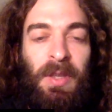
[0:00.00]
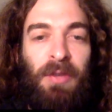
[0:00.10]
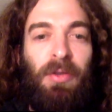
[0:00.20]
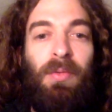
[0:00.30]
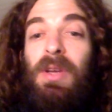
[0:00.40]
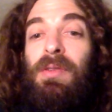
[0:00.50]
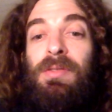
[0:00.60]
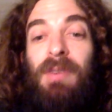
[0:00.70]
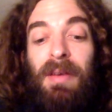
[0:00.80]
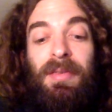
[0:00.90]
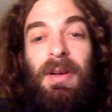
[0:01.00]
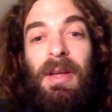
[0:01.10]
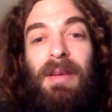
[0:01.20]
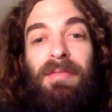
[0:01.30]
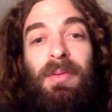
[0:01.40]
Should we use GraphQL
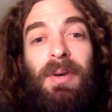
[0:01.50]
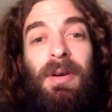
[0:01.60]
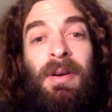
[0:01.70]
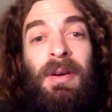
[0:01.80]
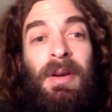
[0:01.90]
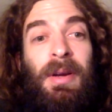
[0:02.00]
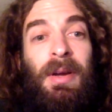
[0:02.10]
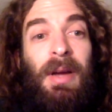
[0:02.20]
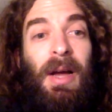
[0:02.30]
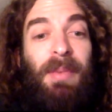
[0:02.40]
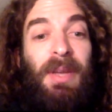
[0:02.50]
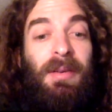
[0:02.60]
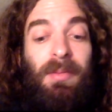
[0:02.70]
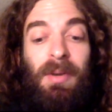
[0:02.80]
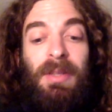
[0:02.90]
everywhere? I
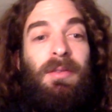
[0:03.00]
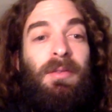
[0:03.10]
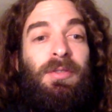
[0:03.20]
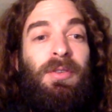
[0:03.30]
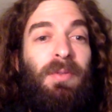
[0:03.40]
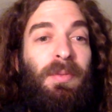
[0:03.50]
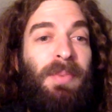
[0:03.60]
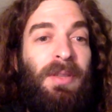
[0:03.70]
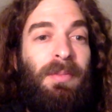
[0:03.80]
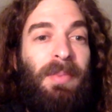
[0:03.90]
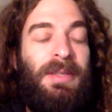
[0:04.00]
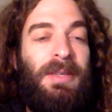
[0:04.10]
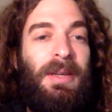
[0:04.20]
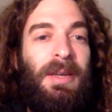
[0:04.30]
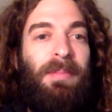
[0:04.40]
mean, one solution would be to
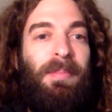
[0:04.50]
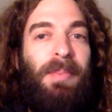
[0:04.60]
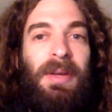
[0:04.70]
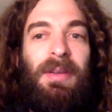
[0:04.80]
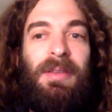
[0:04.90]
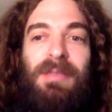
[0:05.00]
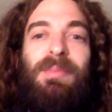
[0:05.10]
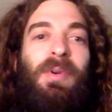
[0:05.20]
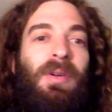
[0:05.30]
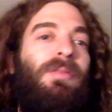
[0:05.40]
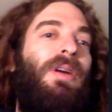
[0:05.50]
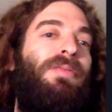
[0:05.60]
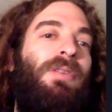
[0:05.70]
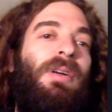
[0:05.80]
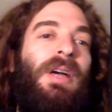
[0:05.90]
basically build small
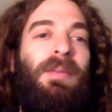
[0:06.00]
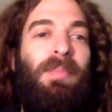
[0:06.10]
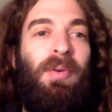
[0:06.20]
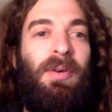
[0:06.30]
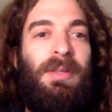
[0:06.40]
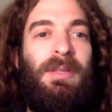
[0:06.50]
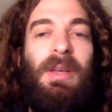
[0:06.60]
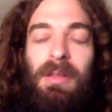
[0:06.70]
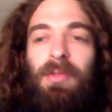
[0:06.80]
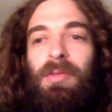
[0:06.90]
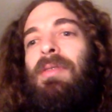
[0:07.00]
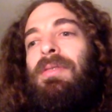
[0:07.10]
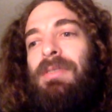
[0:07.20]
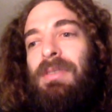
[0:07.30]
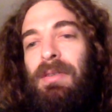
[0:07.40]
GraphQL endpoints into
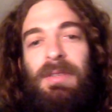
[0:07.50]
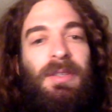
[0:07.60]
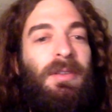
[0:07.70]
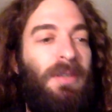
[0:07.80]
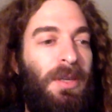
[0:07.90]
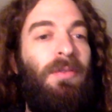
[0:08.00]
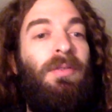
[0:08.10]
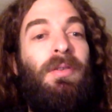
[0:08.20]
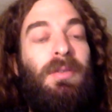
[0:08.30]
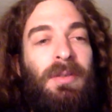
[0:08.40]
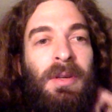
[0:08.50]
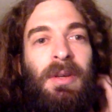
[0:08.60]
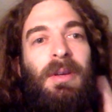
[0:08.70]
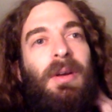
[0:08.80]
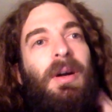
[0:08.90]
those services, into those
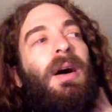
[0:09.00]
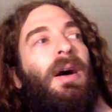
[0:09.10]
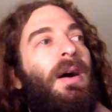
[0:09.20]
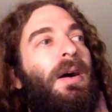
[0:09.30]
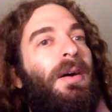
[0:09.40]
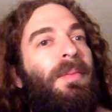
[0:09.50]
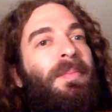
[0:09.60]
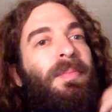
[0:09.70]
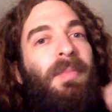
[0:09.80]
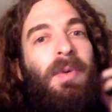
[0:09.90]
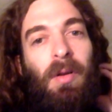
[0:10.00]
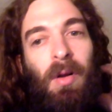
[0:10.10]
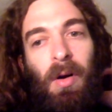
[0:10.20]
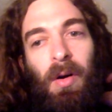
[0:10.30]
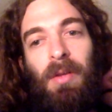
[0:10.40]

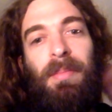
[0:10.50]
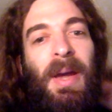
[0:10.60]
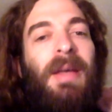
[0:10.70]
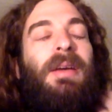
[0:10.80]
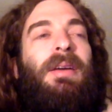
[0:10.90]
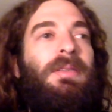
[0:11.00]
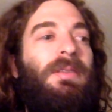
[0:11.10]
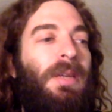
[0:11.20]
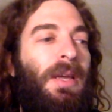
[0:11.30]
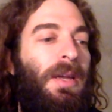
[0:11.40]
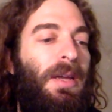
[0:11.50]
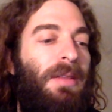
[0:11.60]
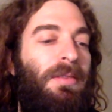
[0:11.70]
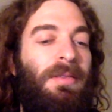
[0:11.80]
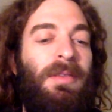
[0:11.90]
old backends,
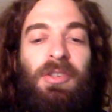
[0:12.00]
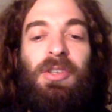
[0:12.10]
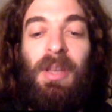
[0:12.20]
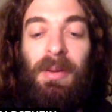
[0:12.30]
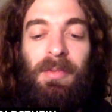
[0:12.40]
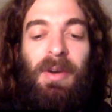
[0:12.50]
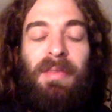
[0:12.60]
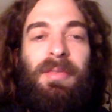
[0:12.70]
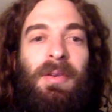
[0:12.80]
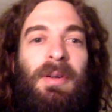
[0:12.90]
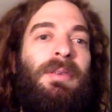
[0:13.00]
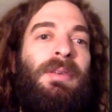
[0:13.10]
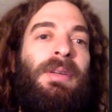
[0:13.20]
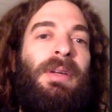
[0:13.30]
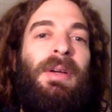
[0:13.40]
and teach them GraphQL
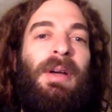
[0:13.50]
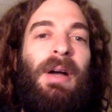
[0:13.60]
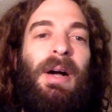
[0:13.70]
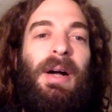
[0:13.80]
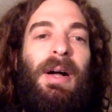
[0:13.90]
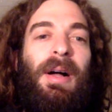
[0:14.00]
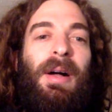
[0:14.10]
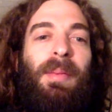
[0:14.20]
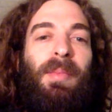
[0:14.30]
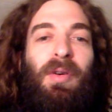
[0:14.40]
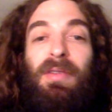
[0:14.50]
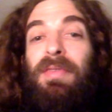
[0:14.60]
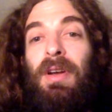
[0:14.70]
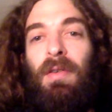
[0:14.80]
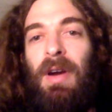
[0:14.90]
or
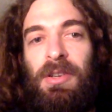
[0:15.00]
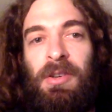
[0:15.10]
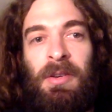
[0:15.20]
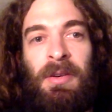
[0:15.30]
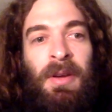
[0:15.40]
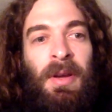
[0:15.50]
Federation.